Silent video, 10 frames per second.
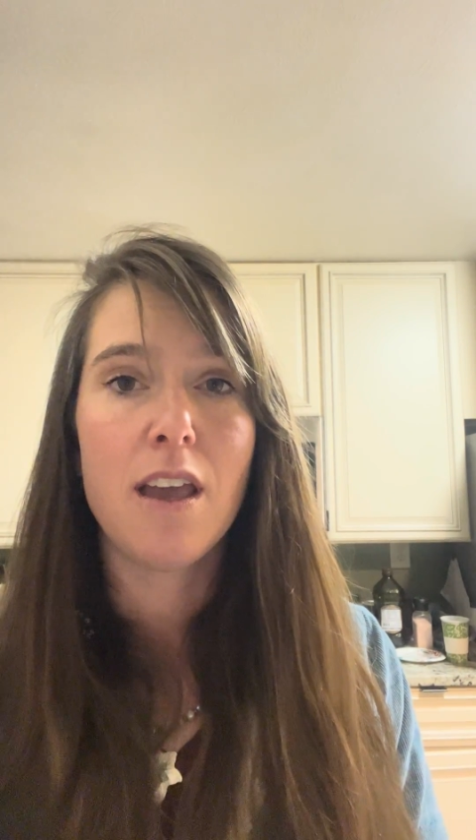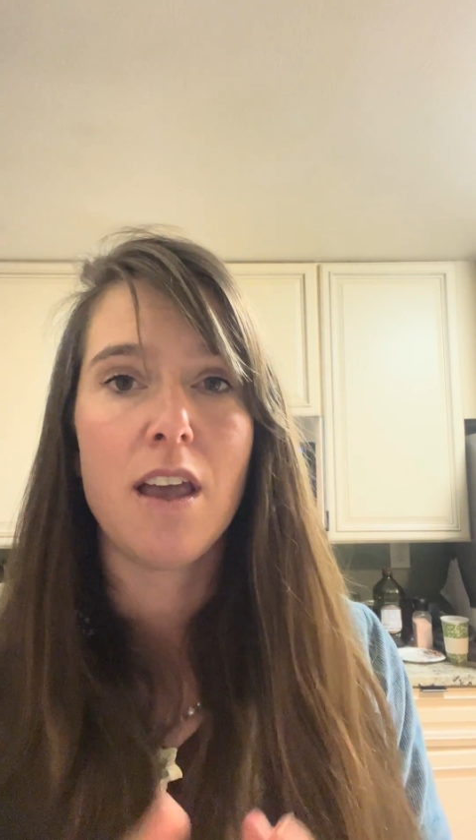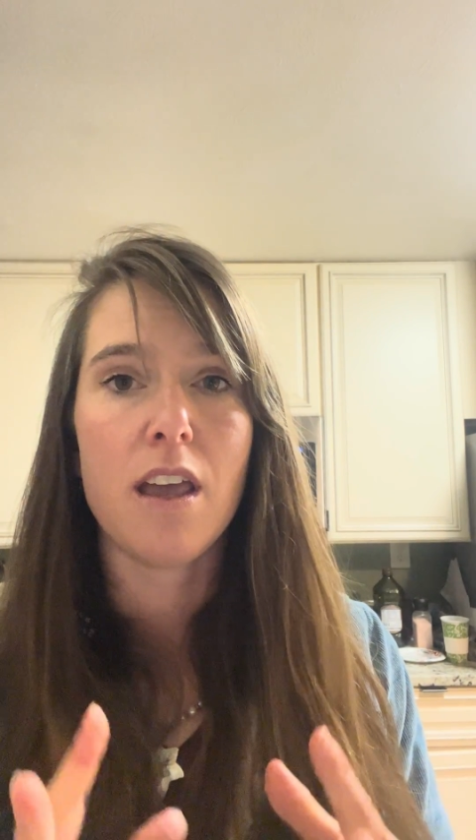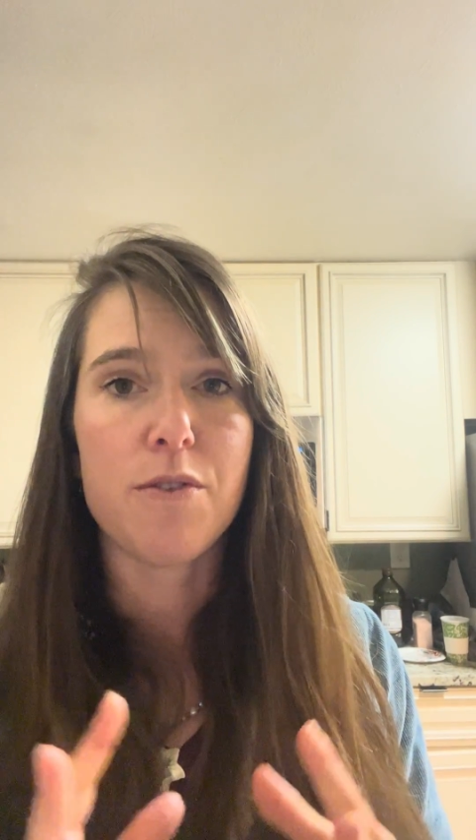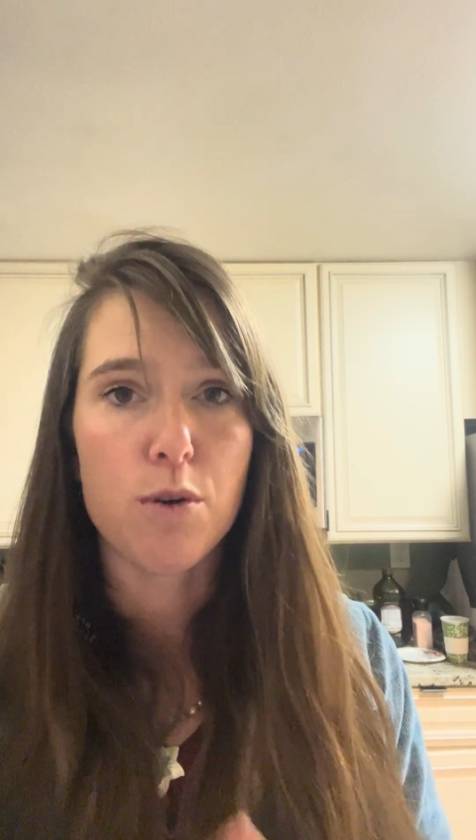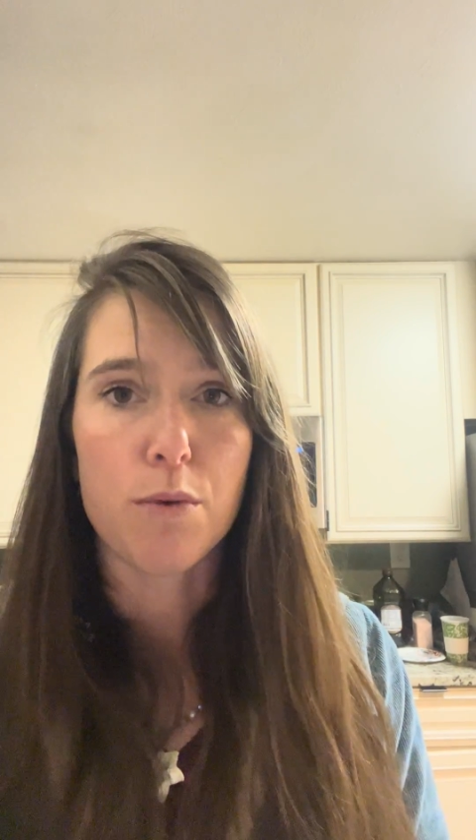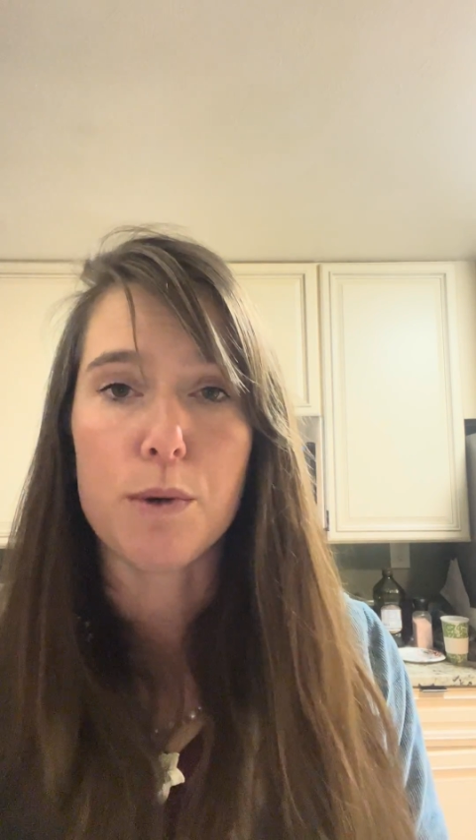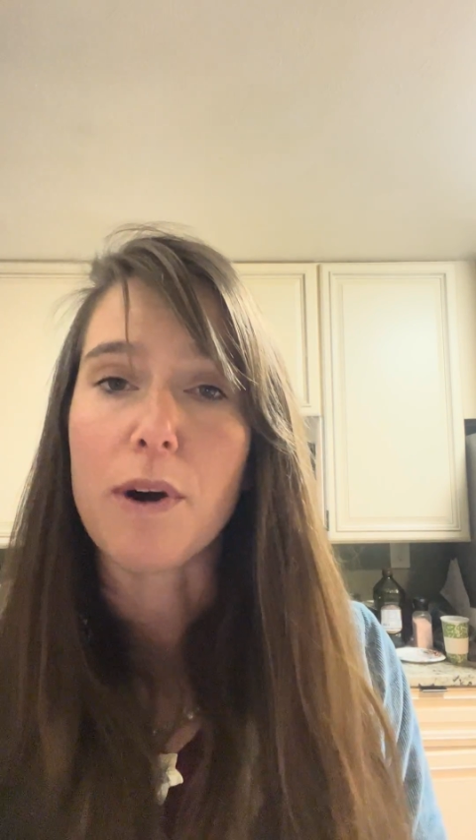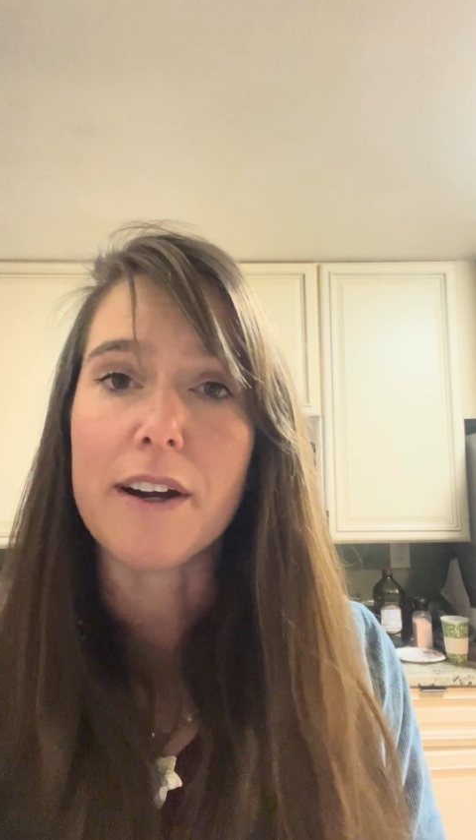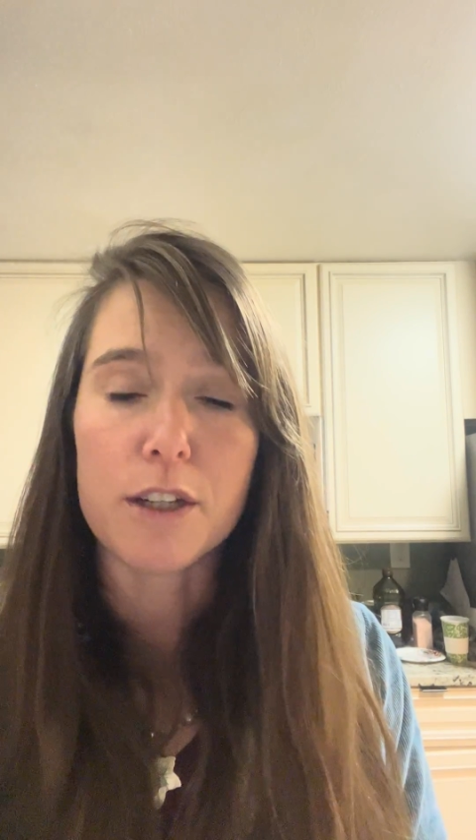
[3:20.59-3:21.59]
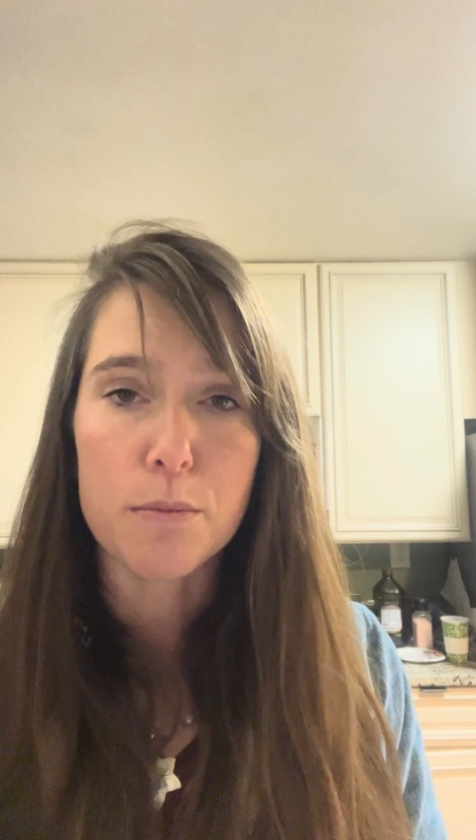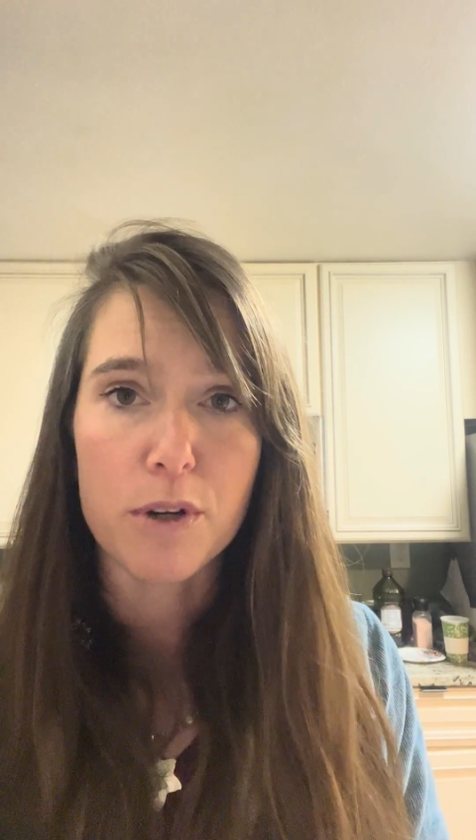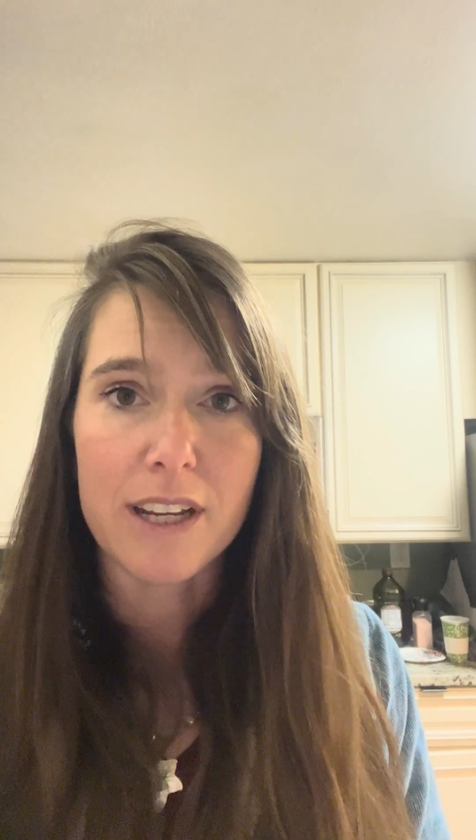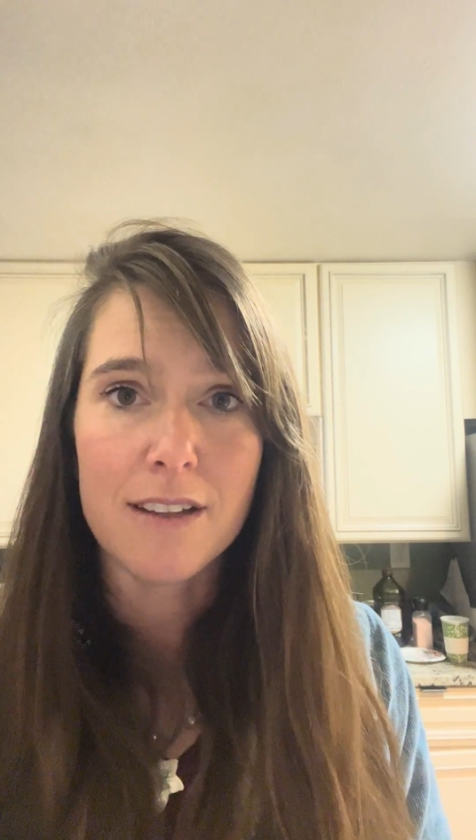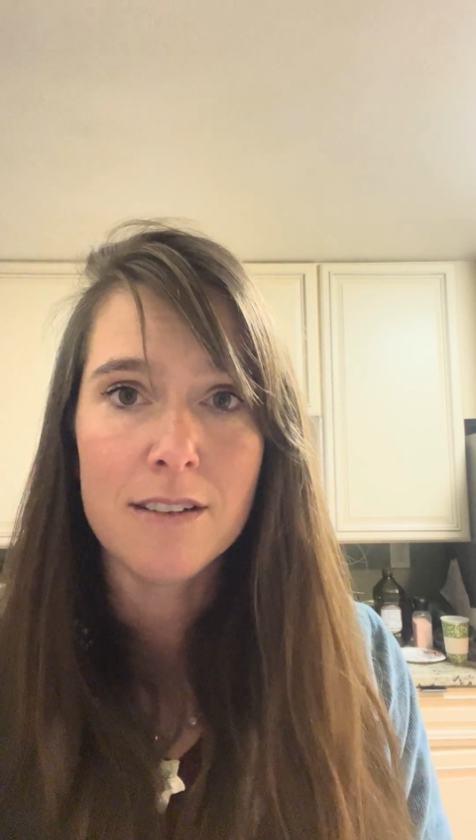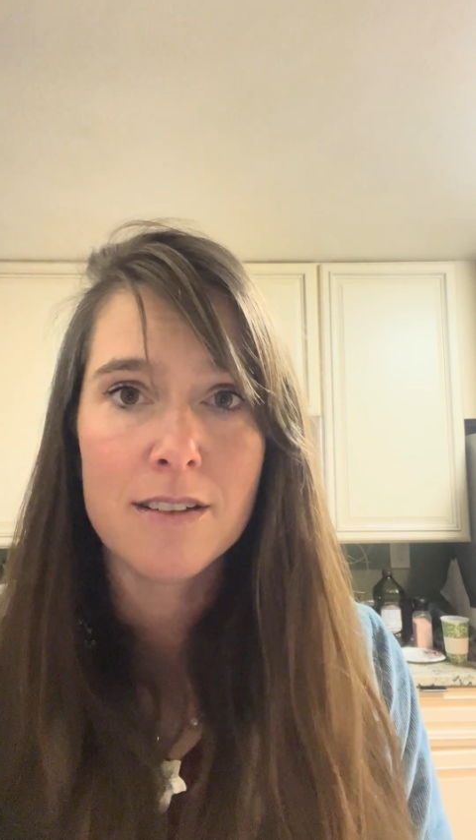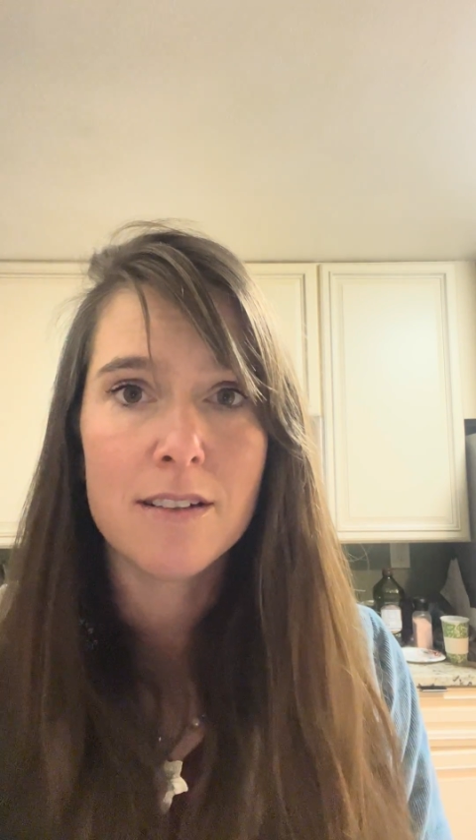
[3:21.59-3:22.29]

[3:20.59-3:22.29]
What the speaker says: if you're rewiring your brain,